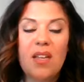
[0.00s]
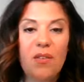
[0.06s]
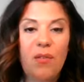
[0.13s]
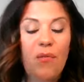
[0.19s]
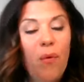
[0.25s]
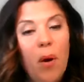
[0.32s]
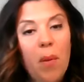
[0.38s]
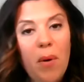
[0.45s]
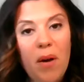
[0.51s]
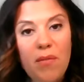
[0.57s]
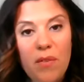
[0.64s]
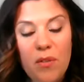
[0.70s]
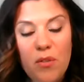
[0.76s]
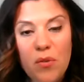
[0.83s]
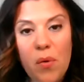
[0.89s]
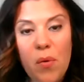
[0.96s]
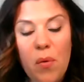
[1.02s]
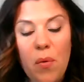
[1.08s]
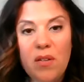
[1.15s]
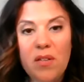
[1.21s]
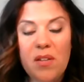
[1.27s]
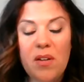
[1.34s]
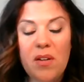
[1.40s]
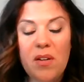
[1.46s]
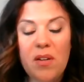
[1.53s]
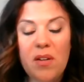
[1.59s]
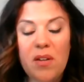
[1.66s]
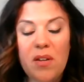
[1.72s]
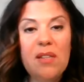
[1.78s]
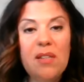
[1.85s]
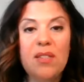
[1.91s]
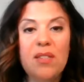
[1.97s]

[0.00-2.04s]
the Steps 2020 initiative course.